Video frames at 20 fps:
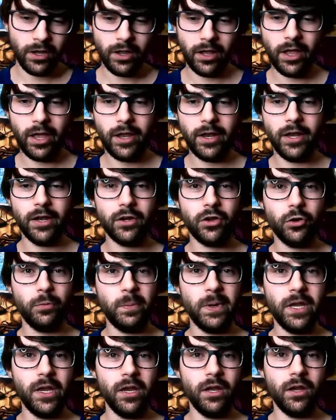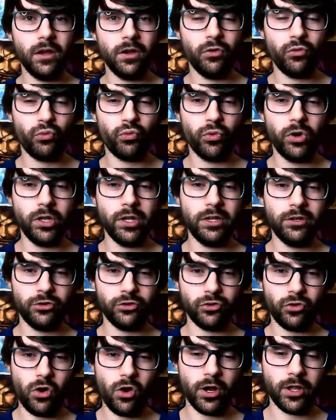and it could be really
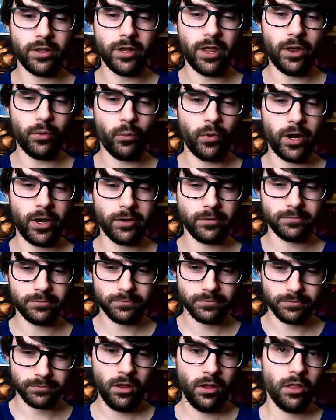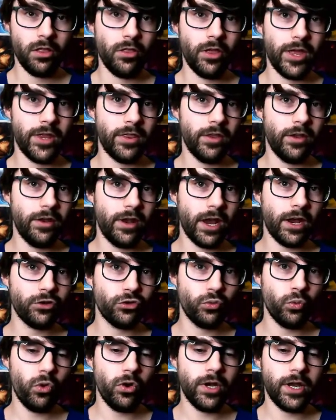strong in that way. Then the next
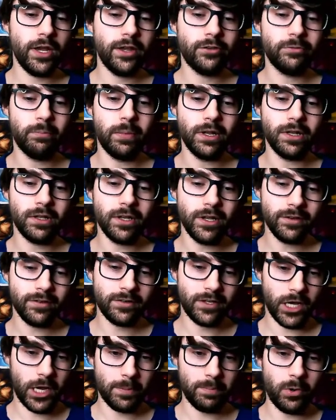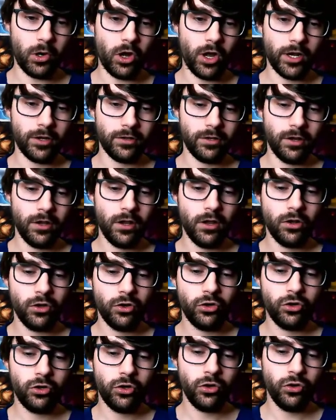one is Ballistic Bot,
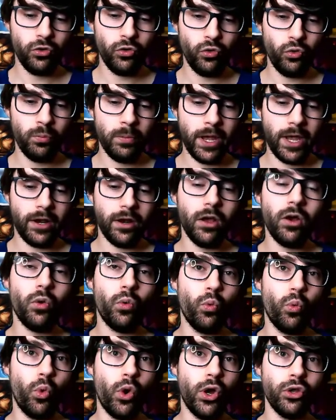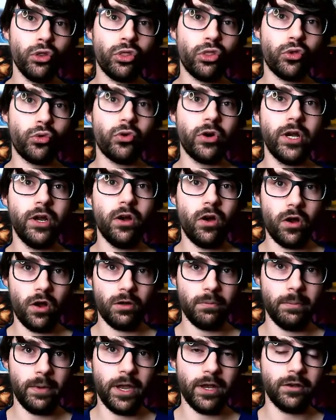2 mana, 1/3
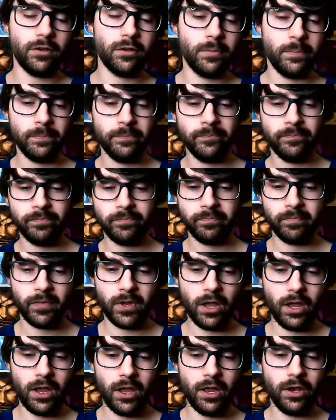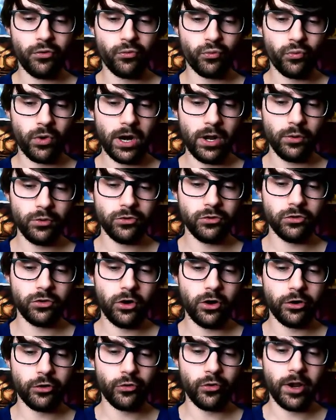Augment, and round
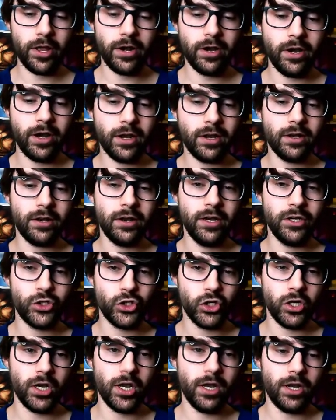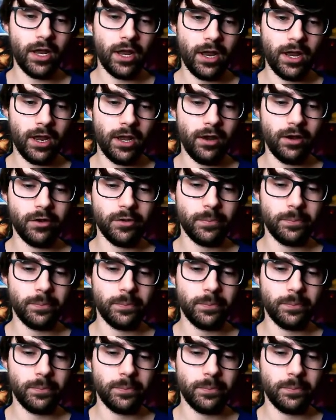start create an Ignition in hand.